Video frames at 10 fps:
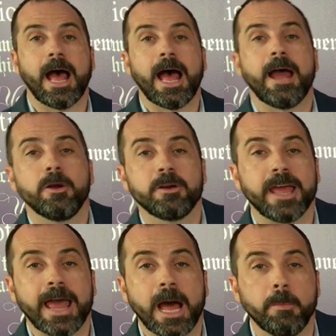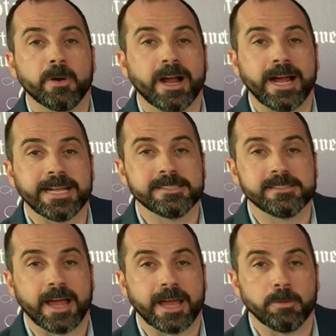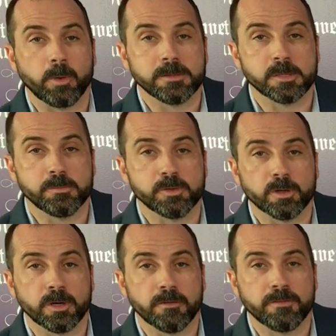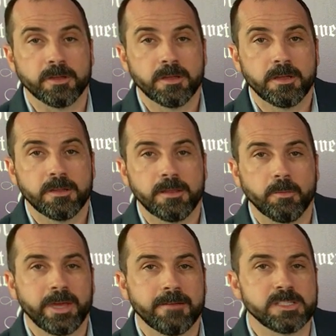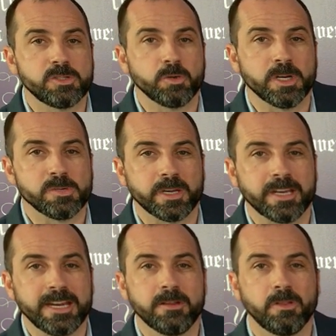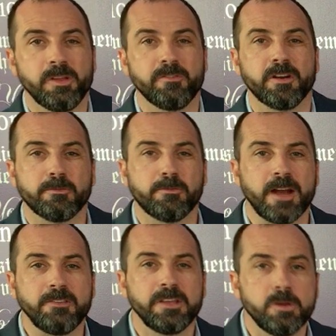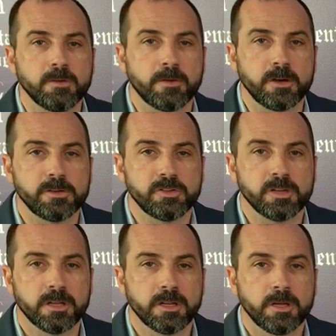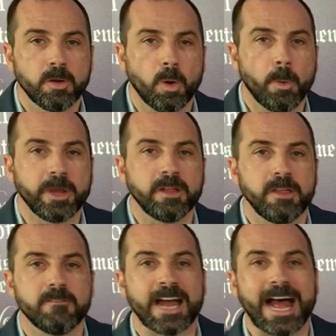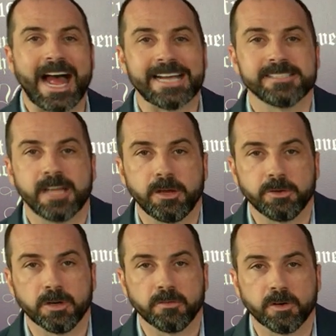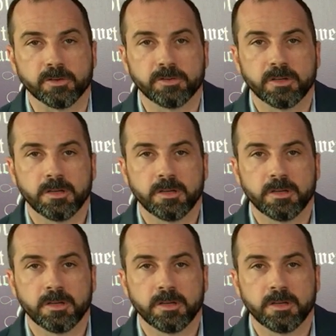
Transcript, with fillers: I heard that Albert Einstein once observed that we have a choice. We can either live in a friendly universe or we can live in a hostile universe.